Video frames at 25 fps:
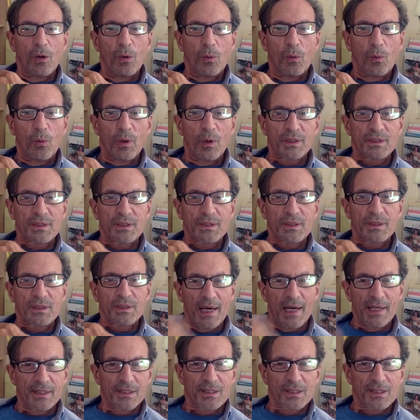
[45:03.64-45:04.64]
What
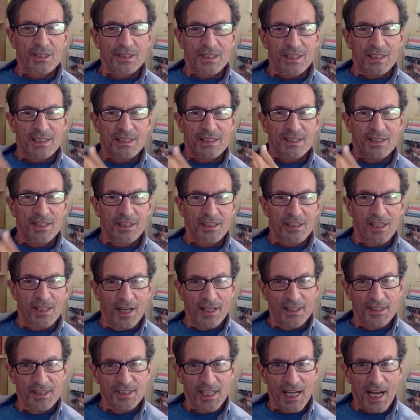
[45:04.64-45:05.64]
matters is the
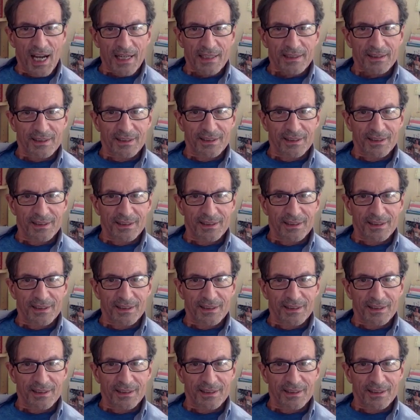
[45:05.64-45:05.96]
contact.